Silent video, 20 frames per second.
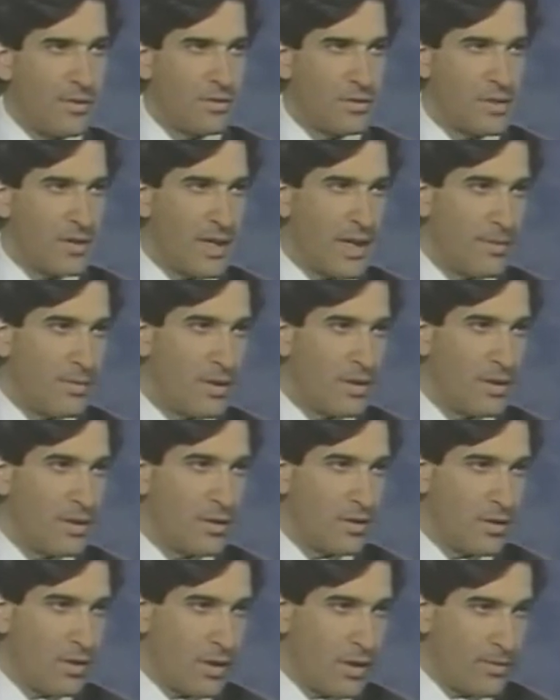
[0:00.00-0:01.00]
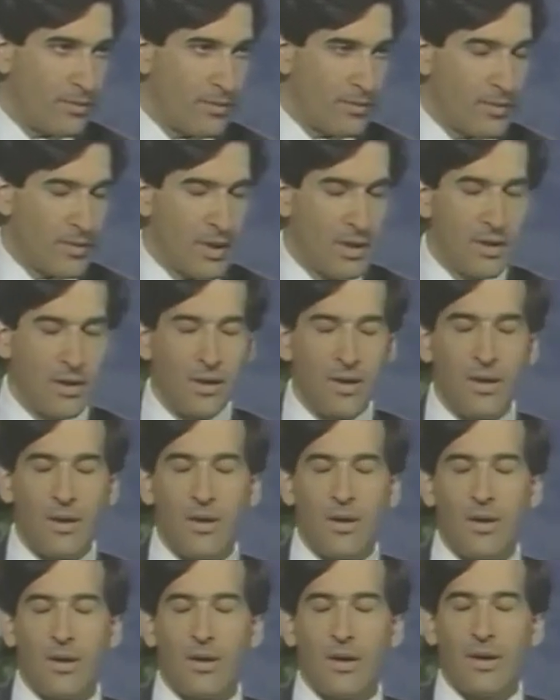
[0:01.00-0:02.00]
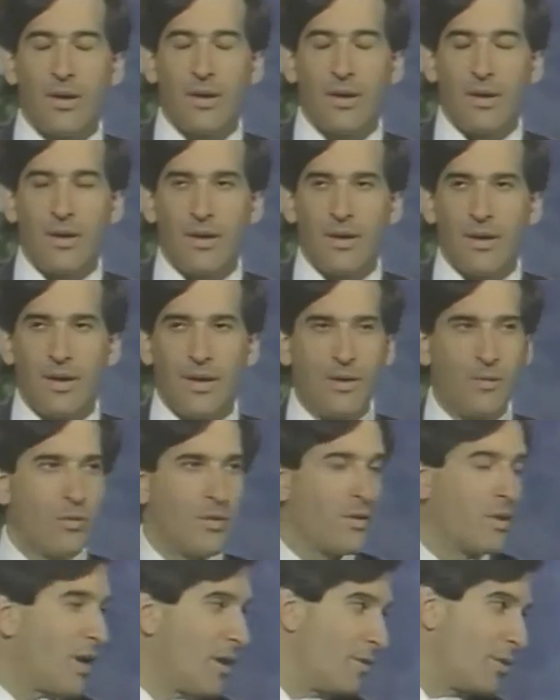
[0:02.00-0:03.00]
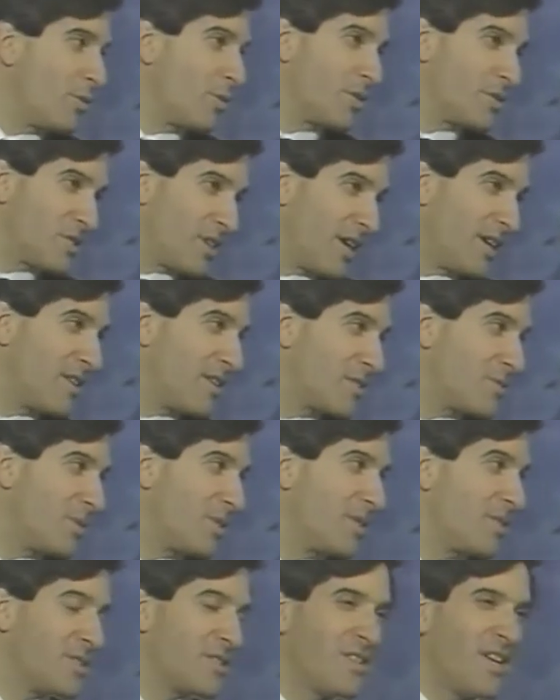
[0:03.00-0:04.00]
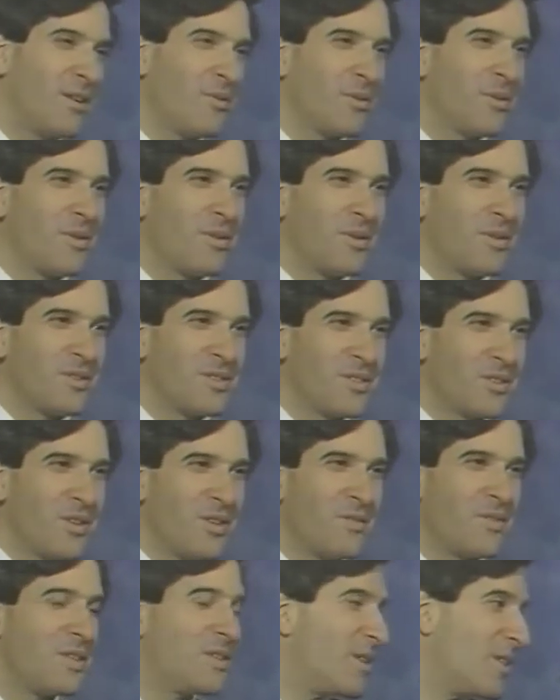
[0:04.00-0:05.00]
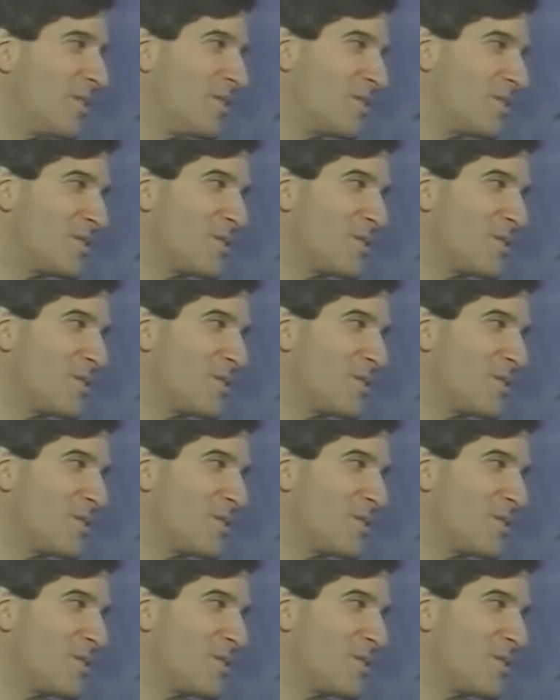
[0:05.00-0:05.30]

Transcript: was adopted into law, and the governor will sign this one. This is not one of those he's going to veto.